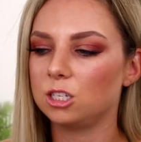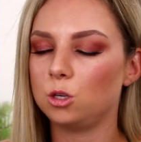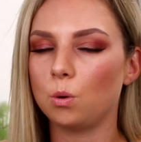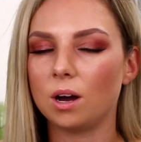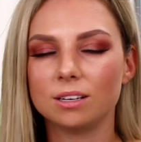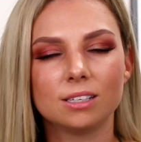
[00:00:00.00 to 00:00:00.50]

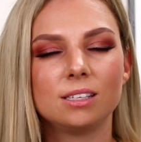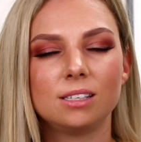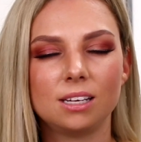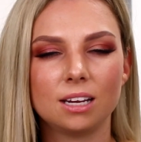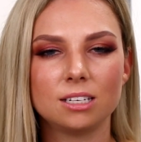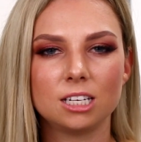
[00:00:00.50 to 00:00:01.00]
to
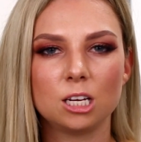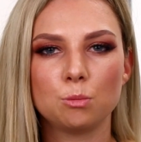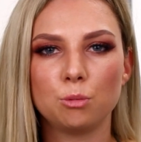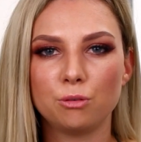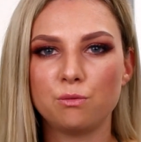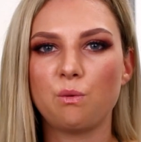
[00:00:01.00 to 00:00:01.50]
understand
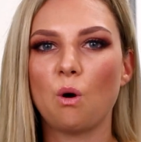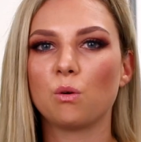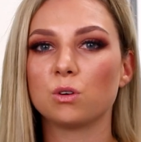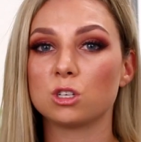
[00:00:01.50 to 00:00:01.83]
it before